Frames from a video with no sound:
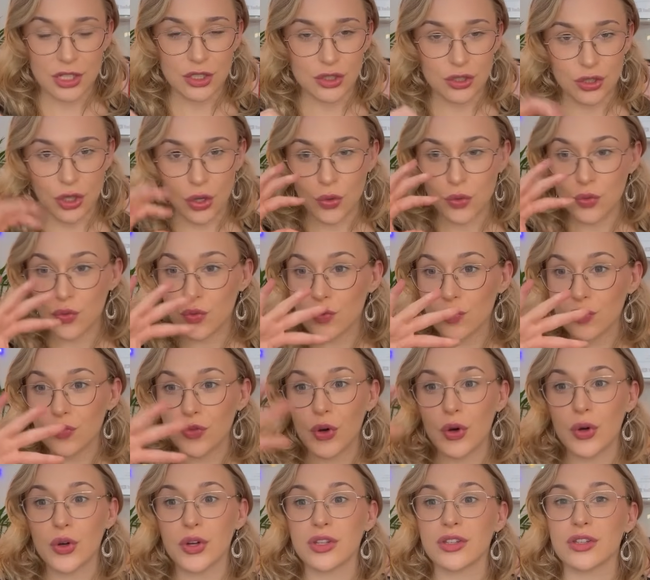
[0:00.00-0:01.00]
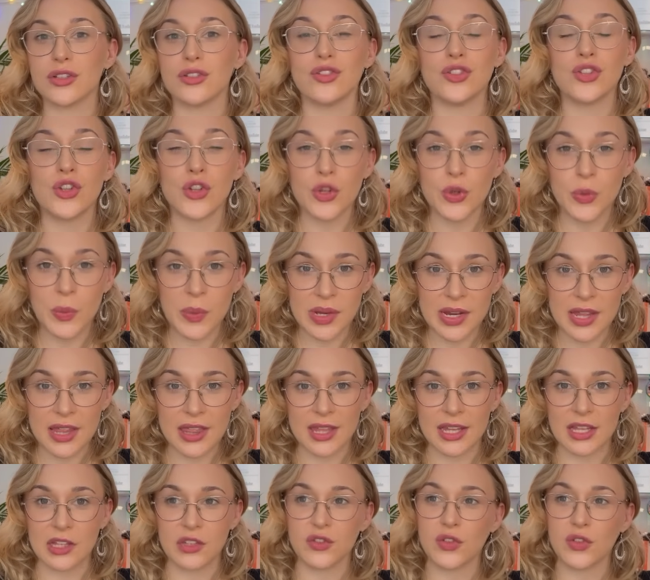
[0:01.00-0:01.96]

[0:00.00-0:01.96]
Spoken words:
don't focus on too many things.